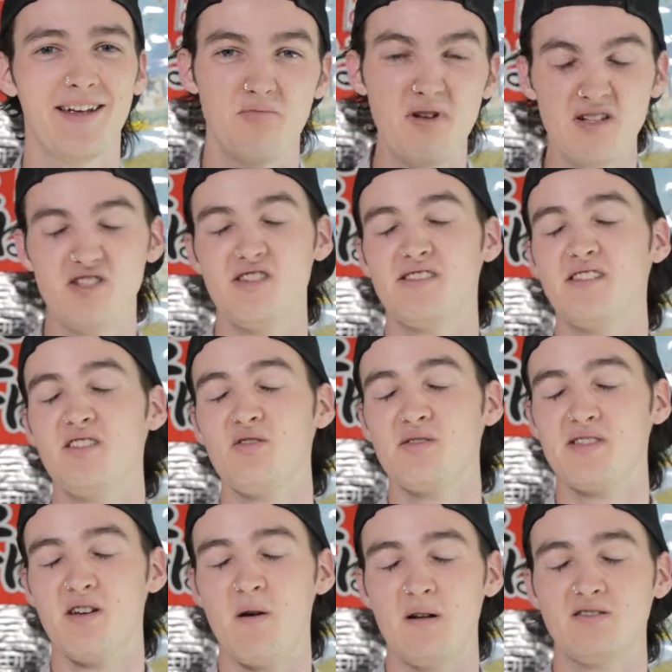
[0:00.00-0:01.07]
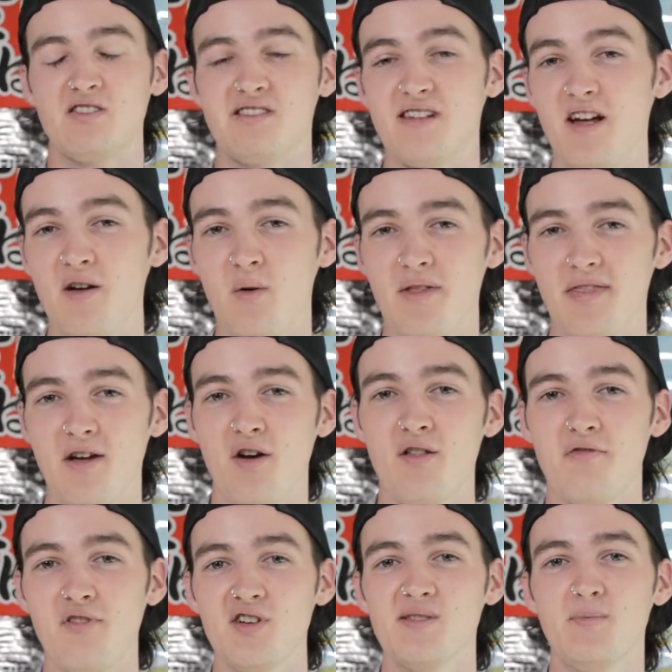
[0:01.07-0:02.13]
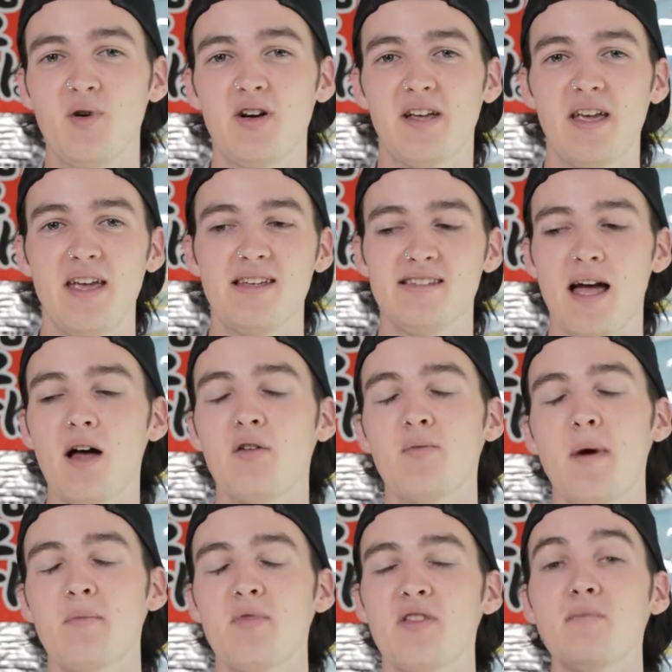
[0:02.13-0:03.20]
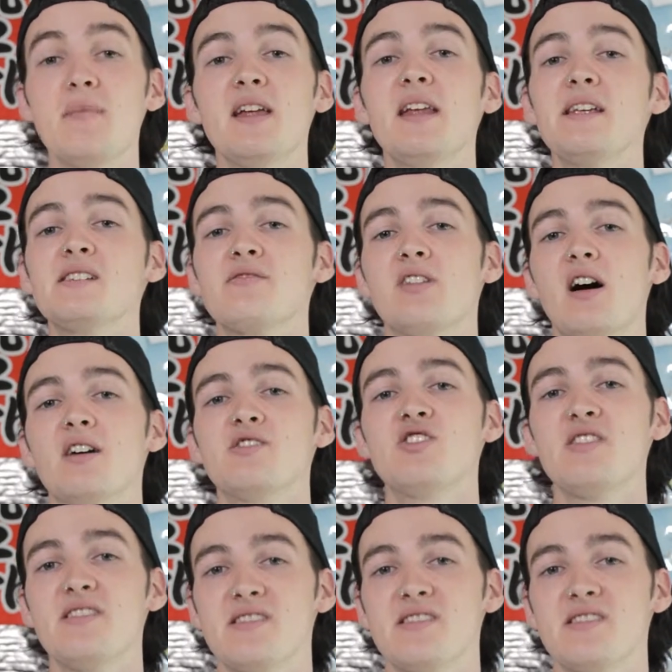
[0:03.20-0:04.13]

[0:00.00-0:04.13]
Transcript: But just to do so, I'll just tell you what they are. The first book is How to Remember the Meanings of Kanji.